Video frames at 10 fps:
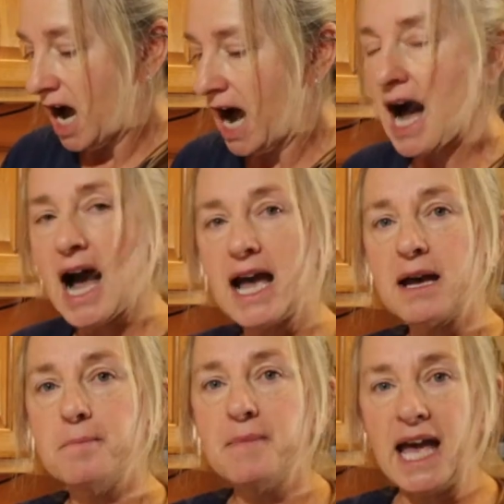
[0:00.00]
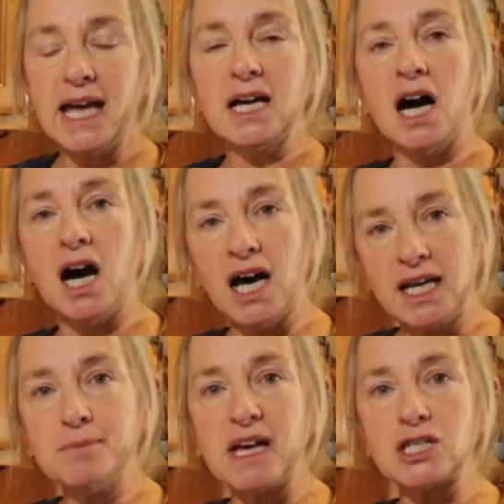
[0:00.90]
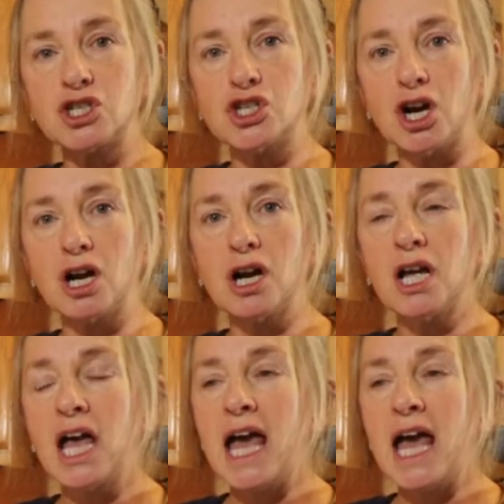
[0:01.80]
I make a honey mixture,